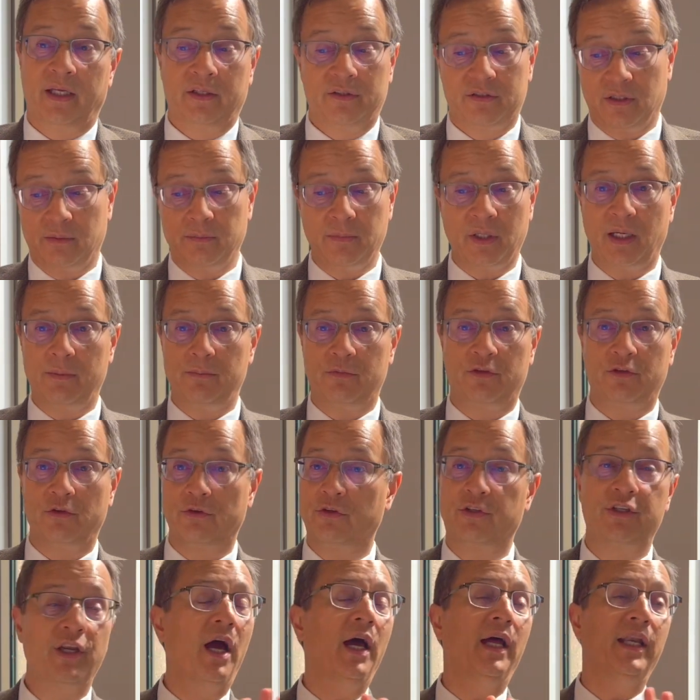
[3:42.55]
And sometimes you're
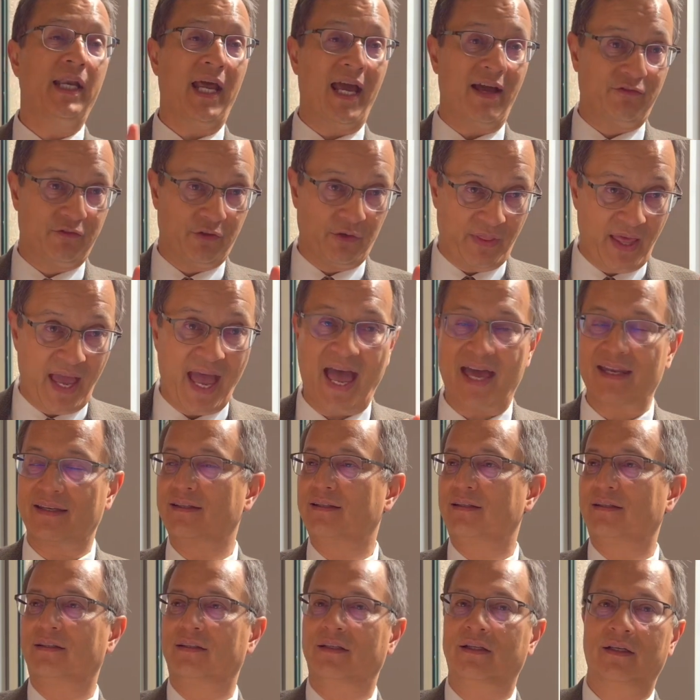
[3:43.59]
done after that.